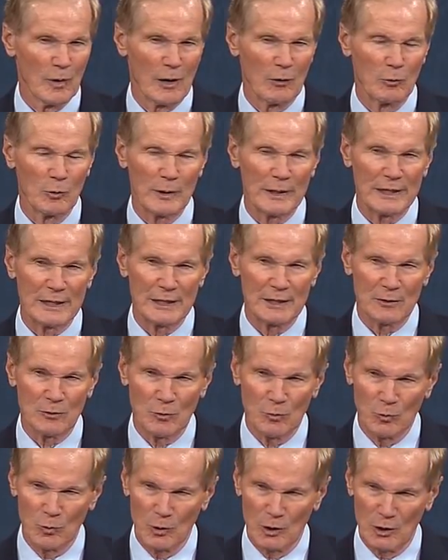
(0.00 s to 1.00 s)
Well,
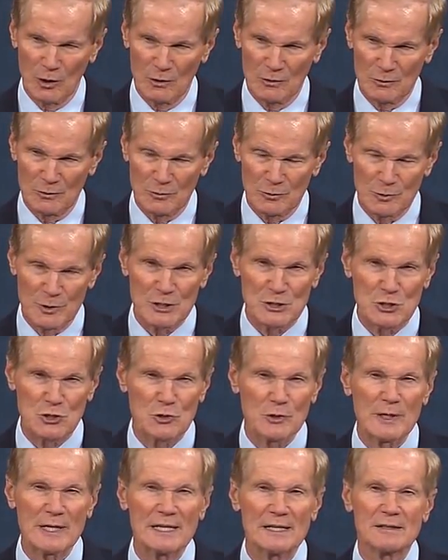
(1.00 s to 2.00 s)
we will
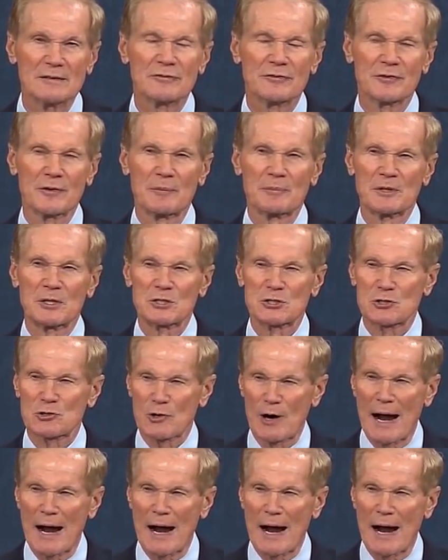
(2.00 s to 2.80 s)
retreat from the